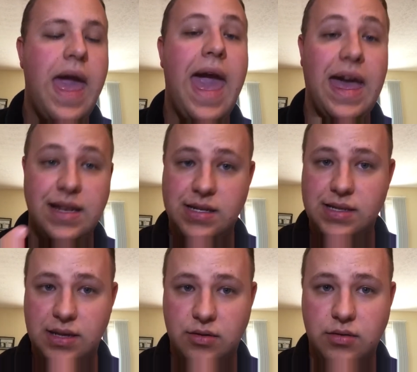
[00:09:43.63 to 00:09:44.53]
and
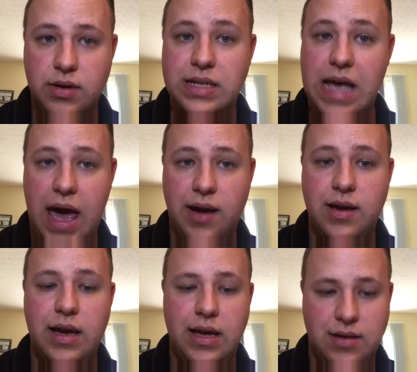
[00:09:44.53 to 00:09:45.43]
still
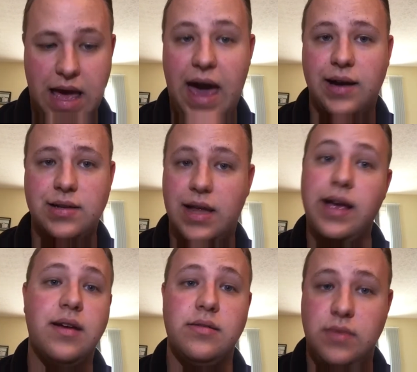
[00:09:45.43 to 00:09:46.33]
attack and act
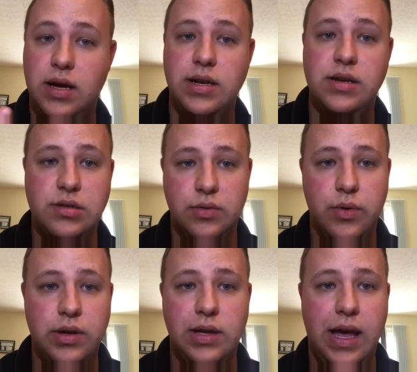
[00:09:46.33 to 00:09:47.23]
like a ninja
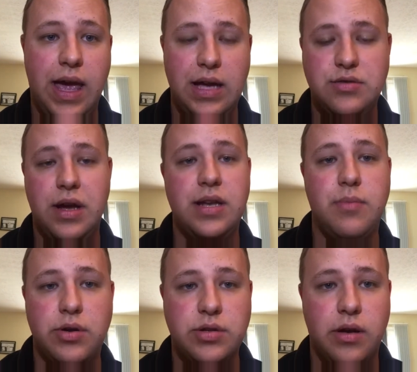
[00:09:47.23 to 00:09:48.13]
would, like a trained
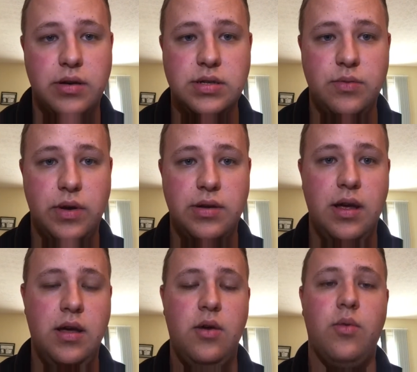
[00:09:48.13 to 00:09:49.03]
martial artist would,
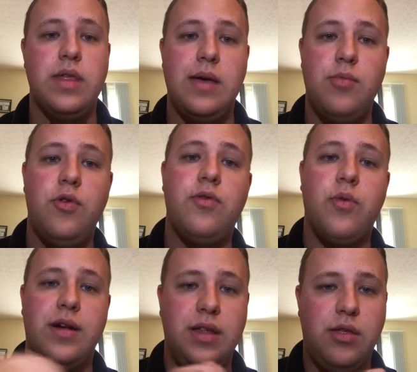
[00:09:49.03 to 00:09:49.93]
where they move
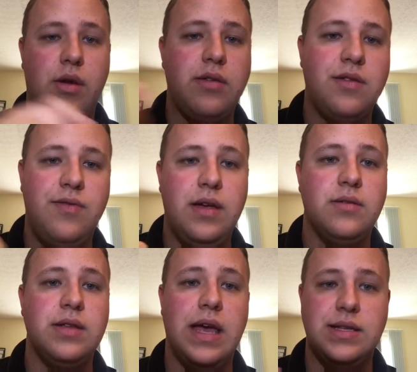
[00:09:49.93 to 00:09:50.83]
quickly throughout the
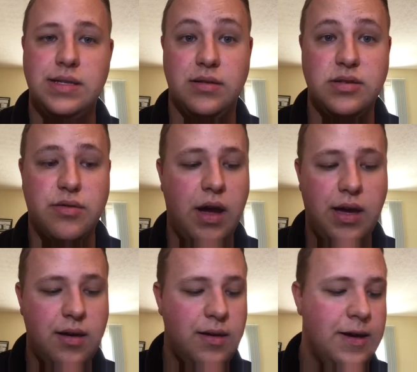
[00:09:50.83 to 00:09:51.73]
field and still strike.